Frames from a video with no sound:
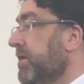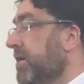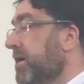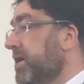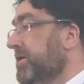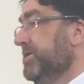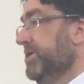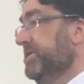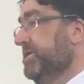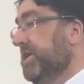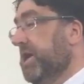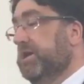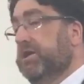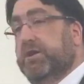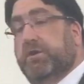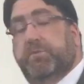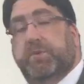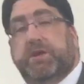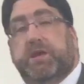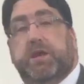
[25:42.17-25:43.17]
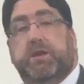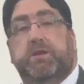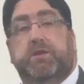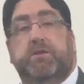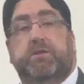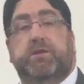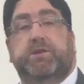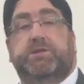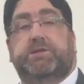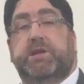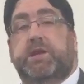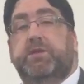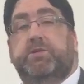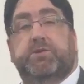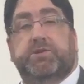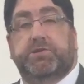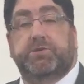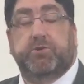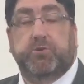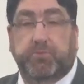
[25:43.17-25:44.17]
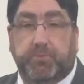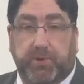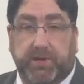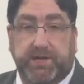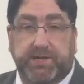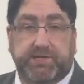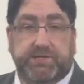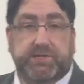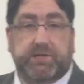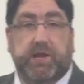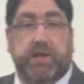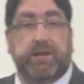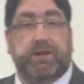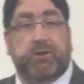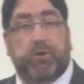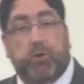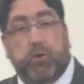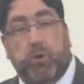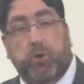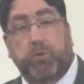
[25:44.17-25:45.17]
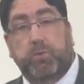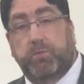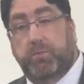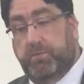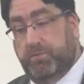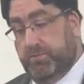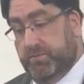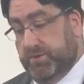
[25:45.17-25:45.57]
As I said at the beginning, they say there's no place like home.